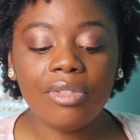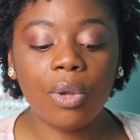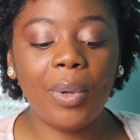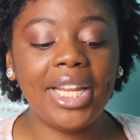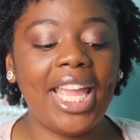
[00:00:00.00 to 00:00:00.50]

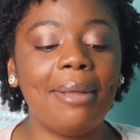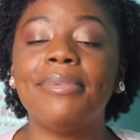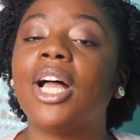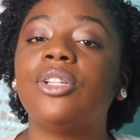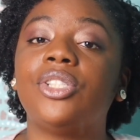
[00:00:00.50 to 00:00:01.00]
when it came
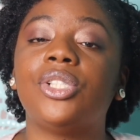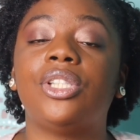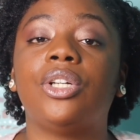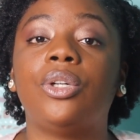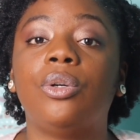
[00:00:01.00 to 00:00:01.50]
down to
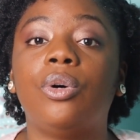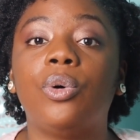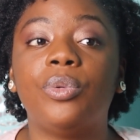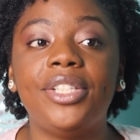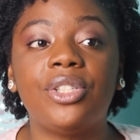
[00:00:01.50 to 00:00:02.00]
the
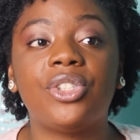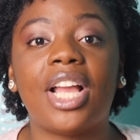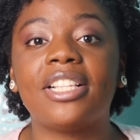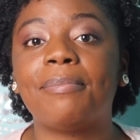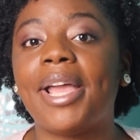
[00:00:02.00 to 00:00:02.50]
whole research
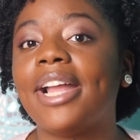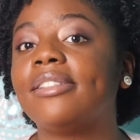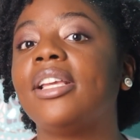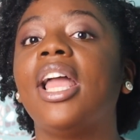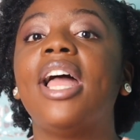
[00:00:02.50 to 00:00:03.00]

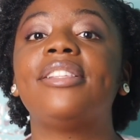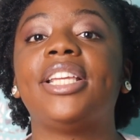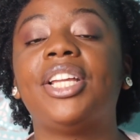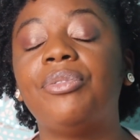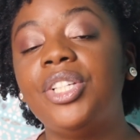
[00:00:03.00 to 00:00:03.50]
aspect,
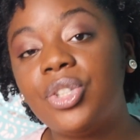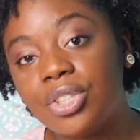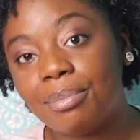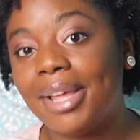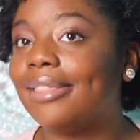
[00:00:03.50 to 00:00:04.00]
taking
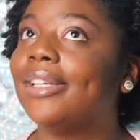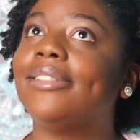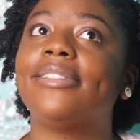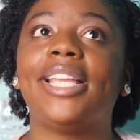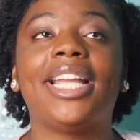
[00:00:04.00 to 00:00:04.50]
research
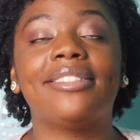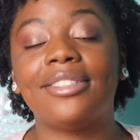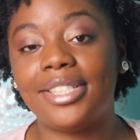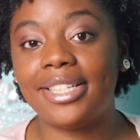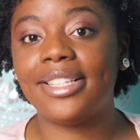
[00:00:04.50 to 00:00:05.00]
methods, taking
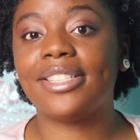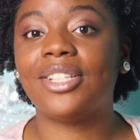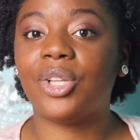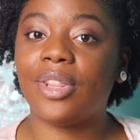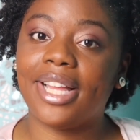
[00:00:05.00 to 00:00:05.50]
statistics
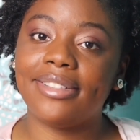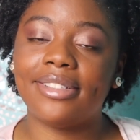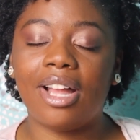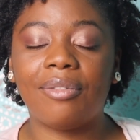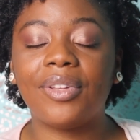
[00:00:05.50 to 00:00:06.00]
and all that
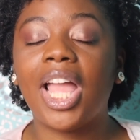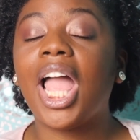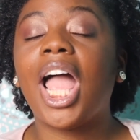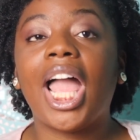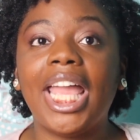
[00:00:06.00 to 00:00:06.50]
stuff,
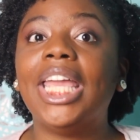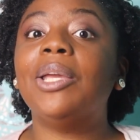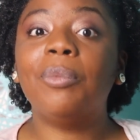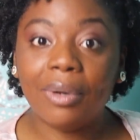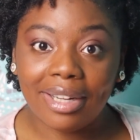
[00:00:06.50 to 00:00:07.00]

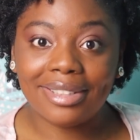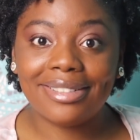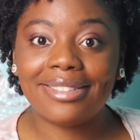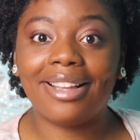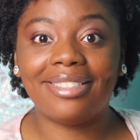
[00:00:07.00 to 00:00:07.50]
it
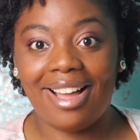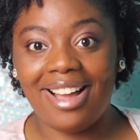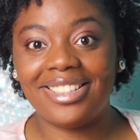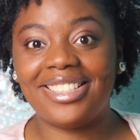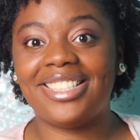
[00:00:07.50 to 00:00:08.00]
was a
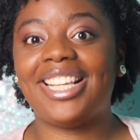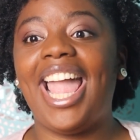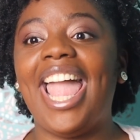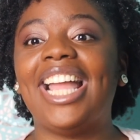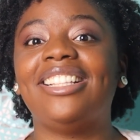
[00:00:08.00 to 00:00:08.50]
lot.
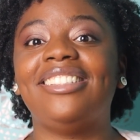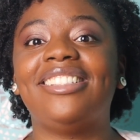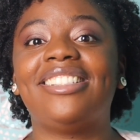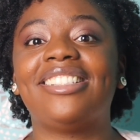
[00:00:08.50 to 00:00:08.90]
And